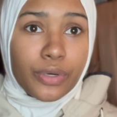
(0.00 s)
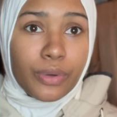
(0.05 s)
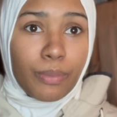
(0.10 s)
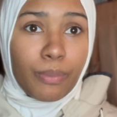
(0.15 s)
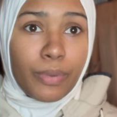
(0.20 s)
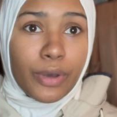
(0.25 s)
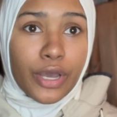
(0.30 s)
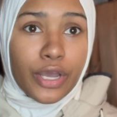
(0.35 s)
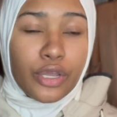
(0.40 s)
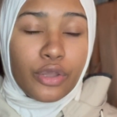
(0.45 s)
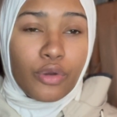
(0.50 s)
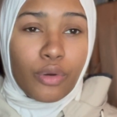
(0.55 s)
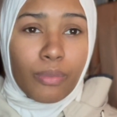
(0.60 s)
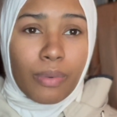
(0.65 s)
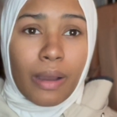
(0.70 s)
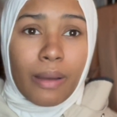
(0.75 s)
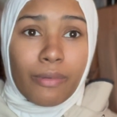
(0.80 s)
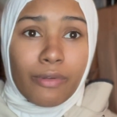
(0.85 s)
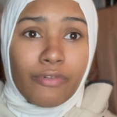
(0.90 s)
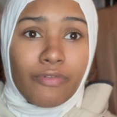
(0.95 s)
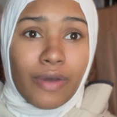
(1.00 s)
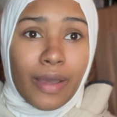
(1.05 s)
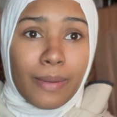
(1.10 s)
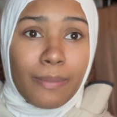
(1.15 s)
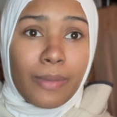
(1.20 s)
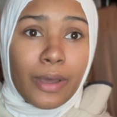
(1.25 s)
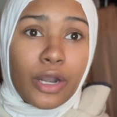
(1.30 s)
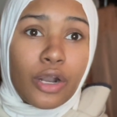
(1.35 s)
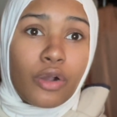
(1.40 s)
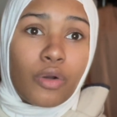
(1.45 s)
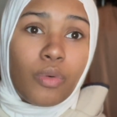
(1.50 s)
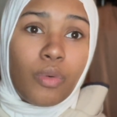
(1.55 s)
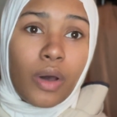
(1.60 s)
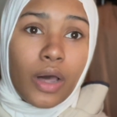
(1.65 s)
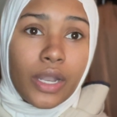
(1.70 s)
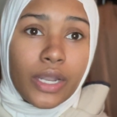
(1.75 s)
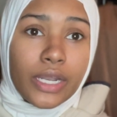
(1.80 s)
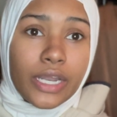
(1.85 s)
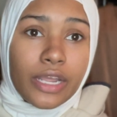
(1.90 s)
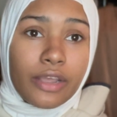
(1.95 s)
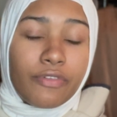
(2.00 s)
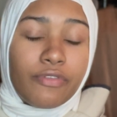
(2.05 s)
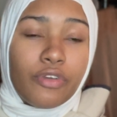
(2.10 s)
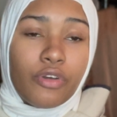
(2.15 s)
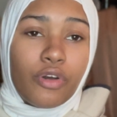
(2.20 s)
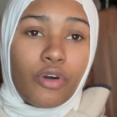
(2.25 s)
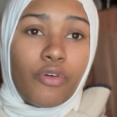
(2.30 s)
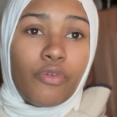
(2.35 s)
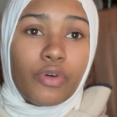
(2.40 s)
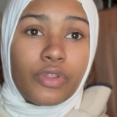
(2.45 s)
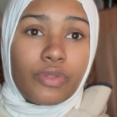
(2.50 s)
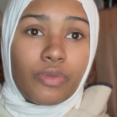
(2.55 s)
but you'll probably find better quality if you go with